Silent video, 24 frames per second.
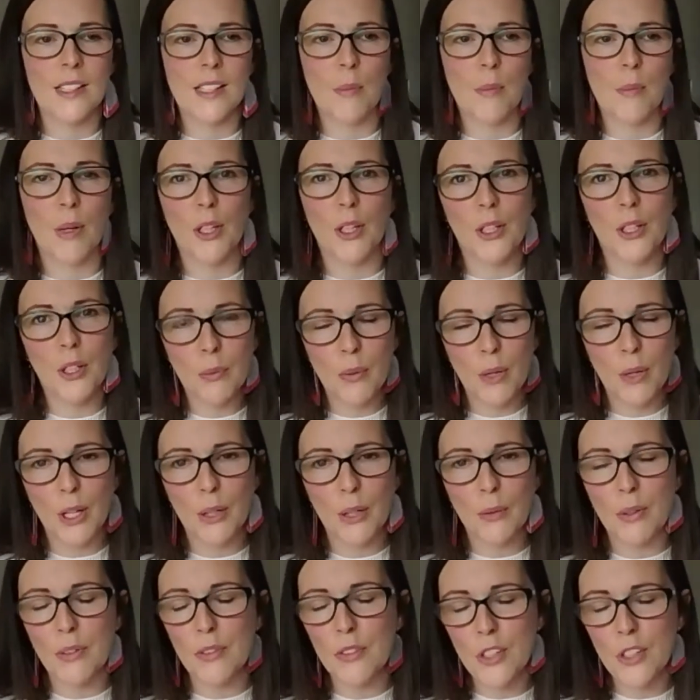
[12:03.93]
Am I going to work
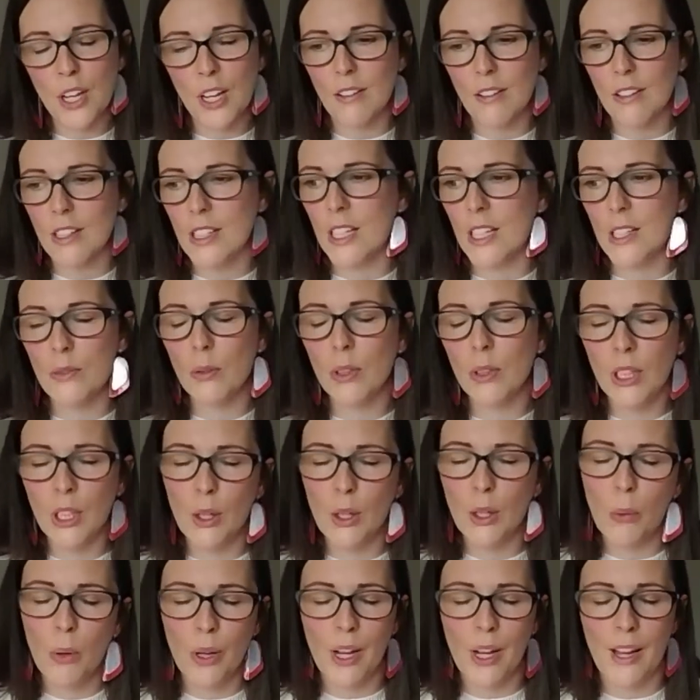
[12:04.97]
with charities?
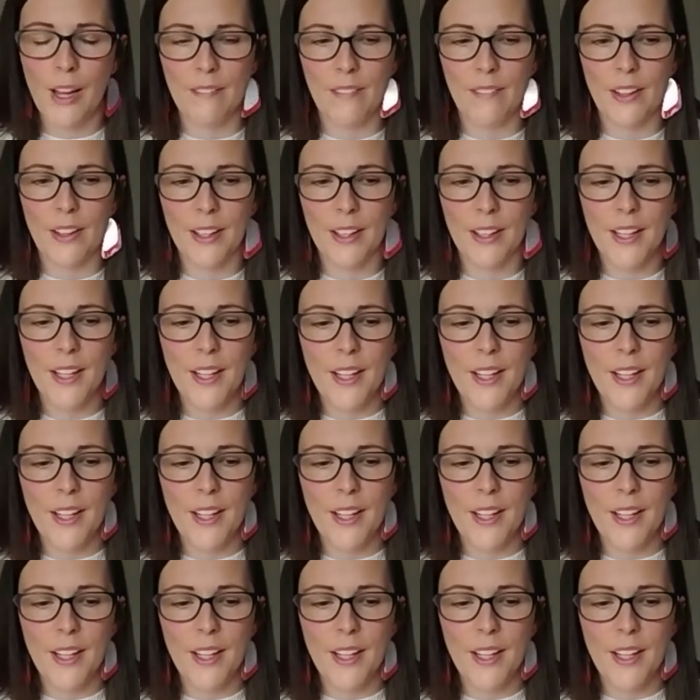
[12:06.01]
Whatever.